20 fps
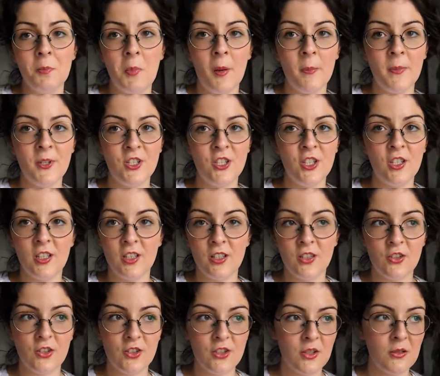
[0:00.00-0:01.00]
it by machine
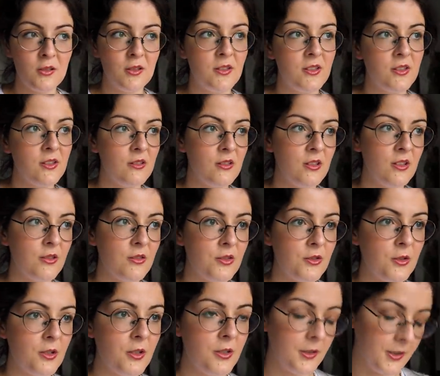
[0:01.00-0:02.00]
just so it's, you know,
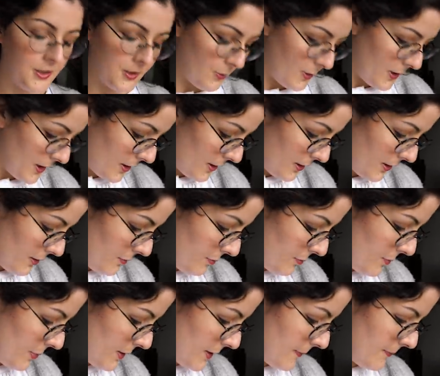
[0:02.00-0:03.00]
stronger and quicker.
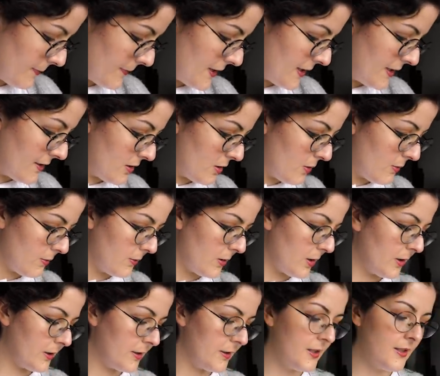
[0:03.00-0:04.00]
But these are
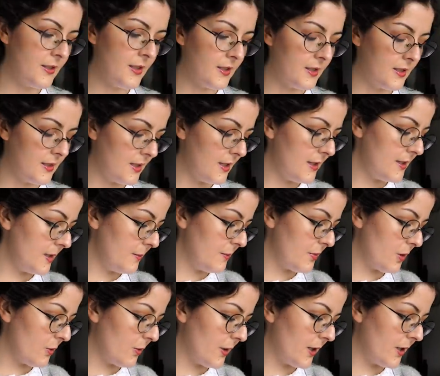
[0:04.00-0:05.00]
these are, these seams
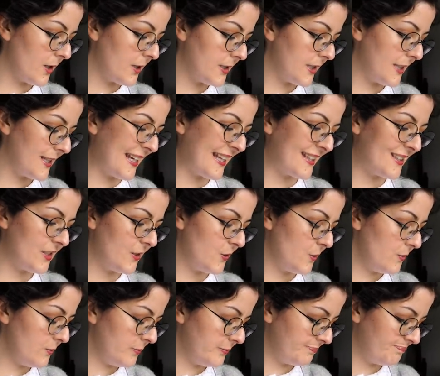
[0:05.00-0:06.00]
are quite hard to get
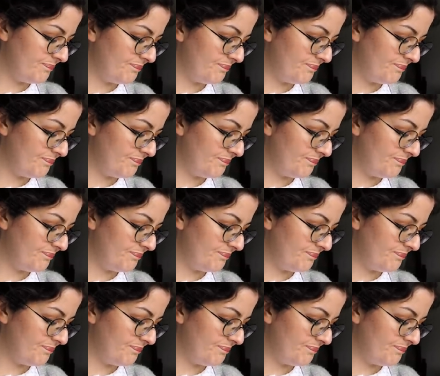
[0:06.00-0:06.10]
to.